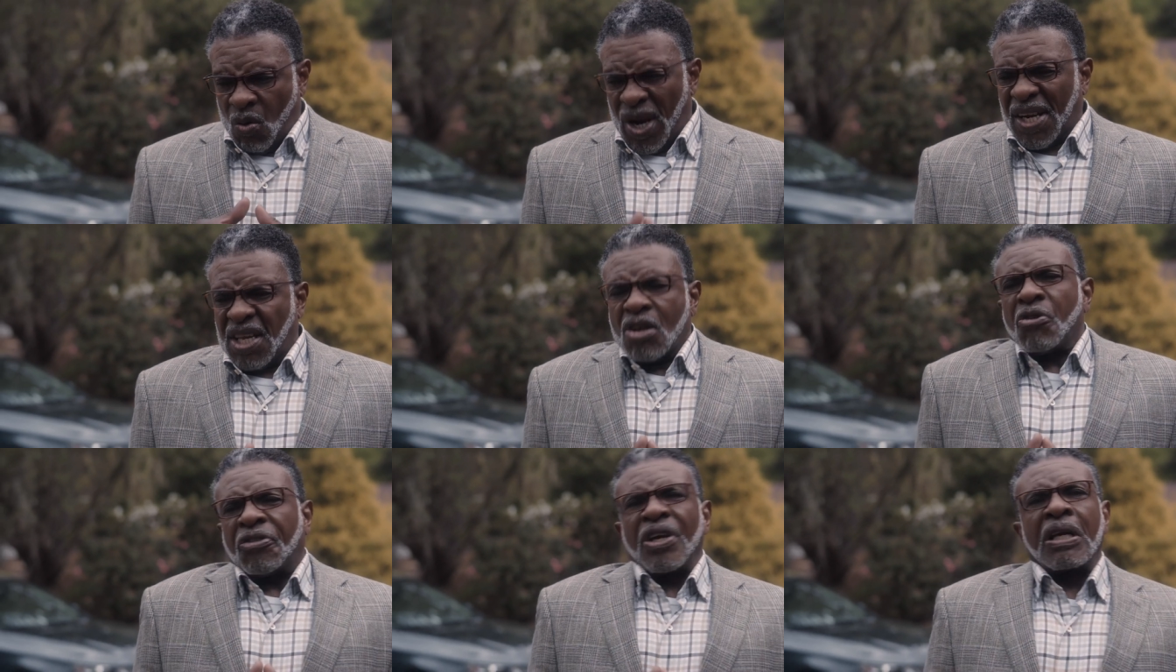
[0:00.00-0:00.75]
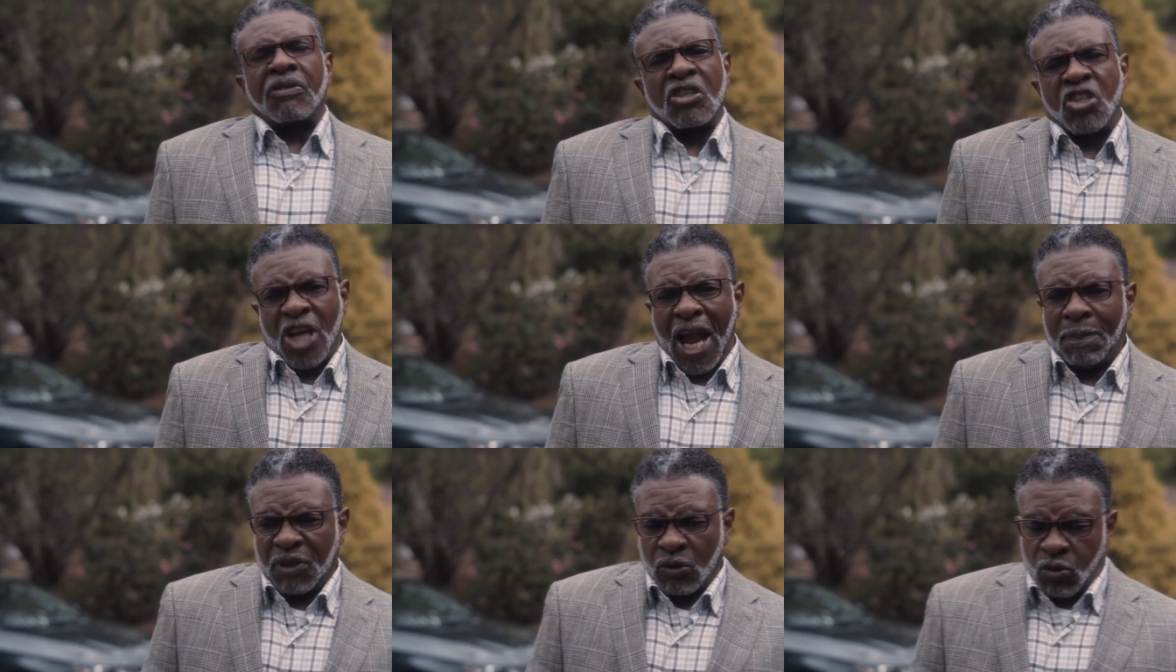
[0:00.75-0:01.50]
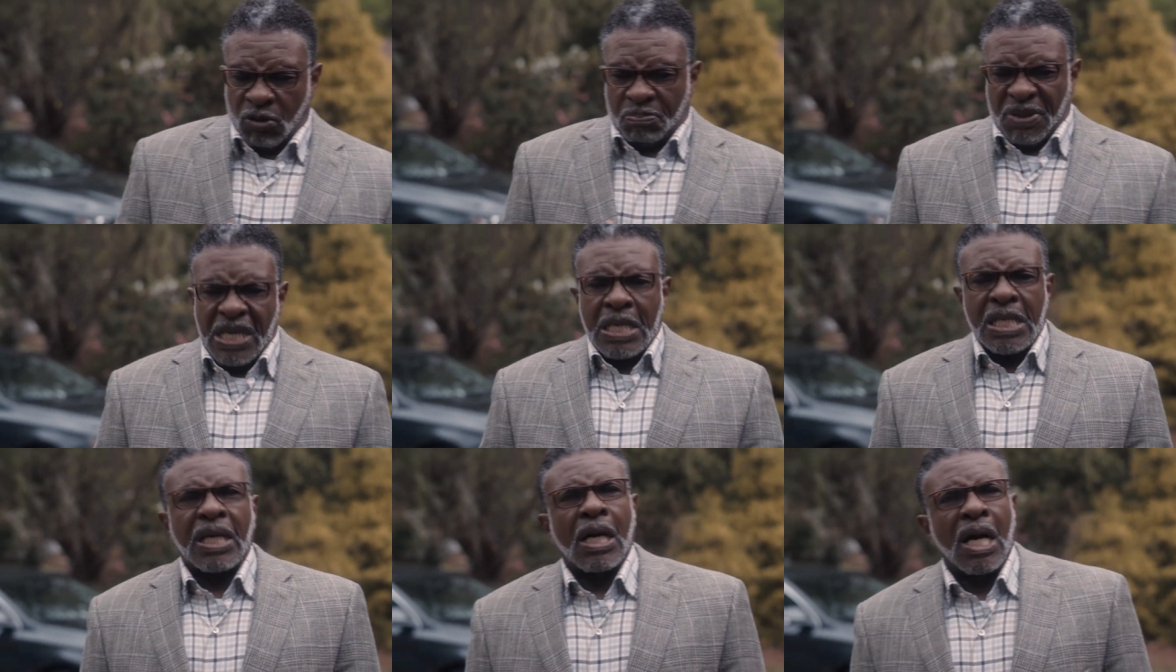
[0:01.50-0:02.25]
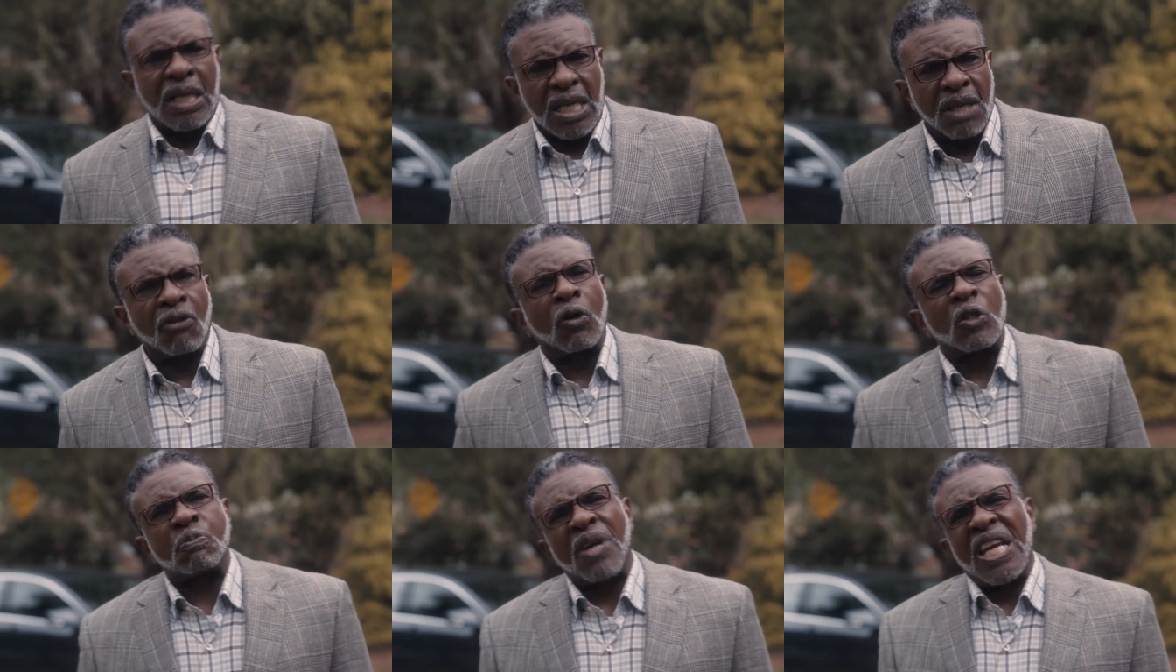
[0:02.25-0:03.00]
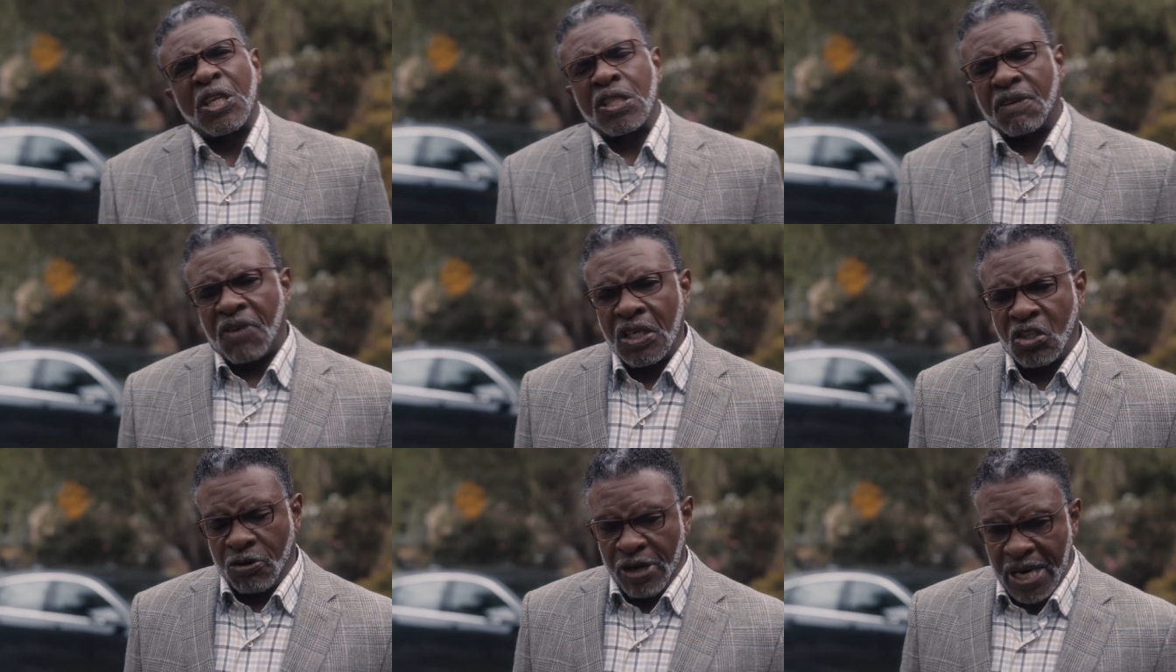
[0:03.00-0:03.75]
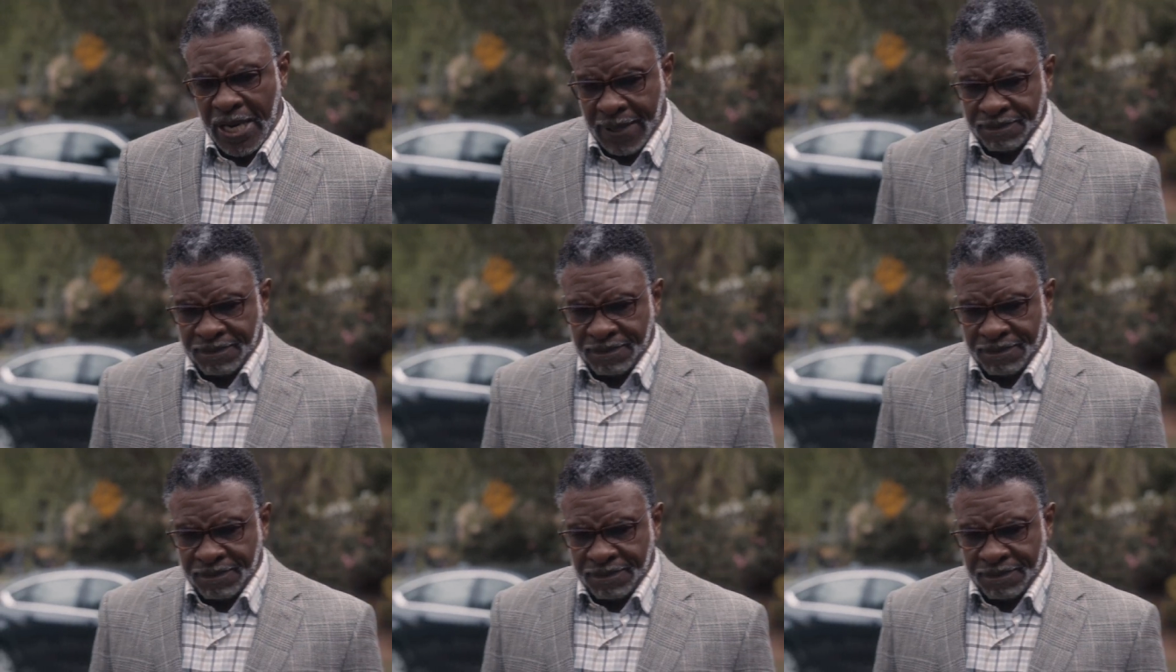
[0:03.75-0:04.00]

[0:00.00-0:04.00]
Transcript: Where do you think the chapter will be, Connie, in those pages of history?